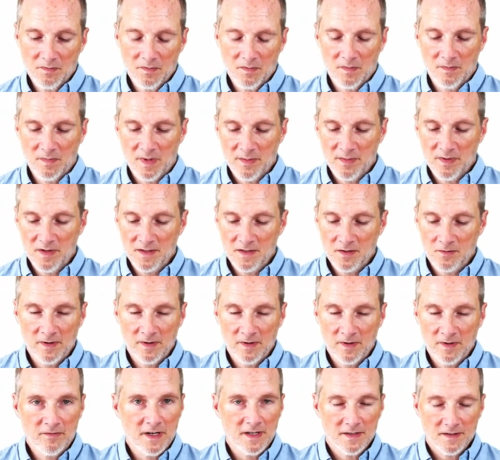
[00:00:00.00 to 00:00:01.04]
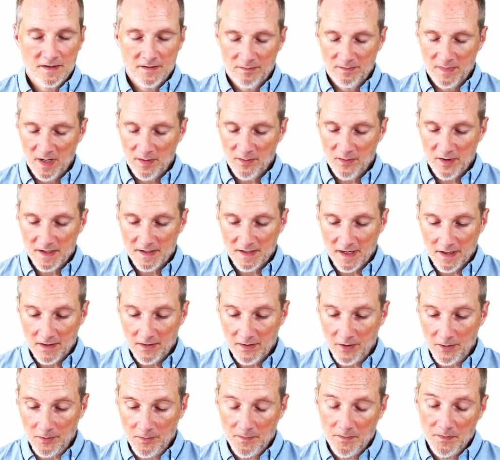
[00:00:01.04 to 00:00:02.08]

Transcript: Maybe this will refresh memories, I don't know.